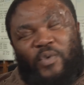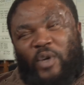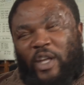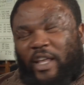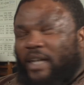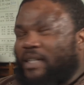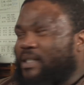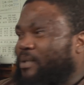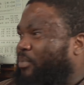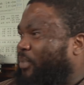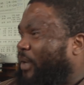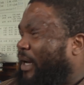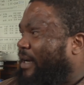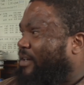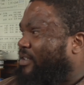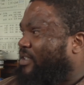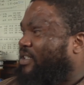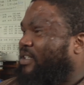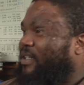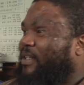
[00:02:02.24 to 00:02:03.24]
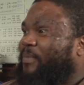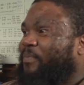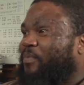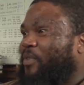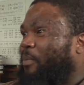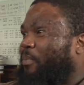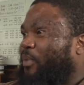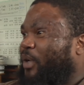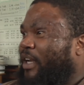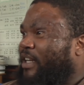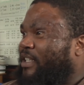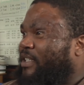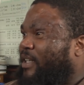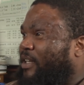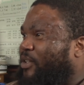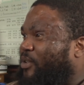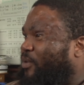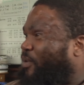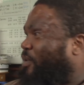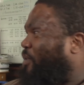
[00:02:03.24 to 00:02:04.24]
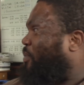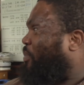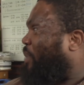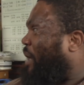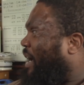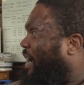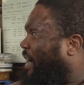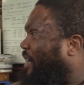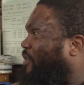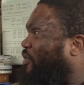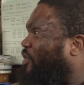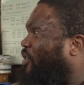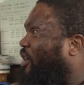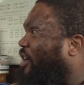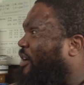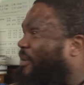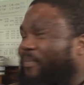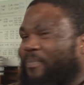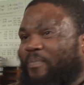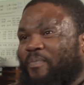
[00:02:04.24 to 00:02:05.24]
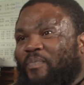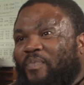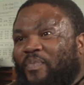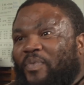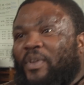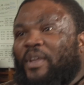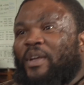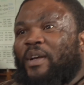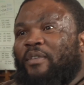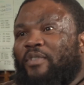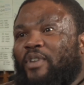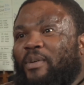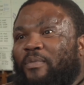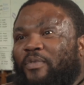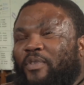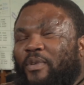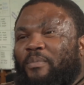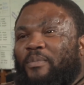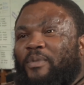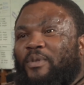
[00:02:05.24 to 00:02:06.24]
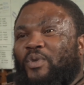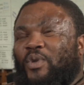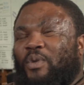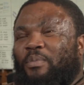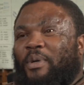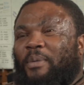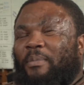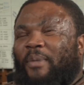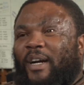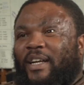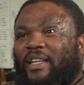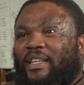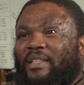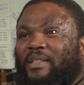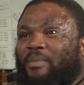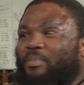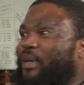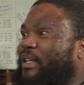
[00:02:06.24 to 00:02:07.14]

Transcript: forget about the bread that you would buy from the supermarket,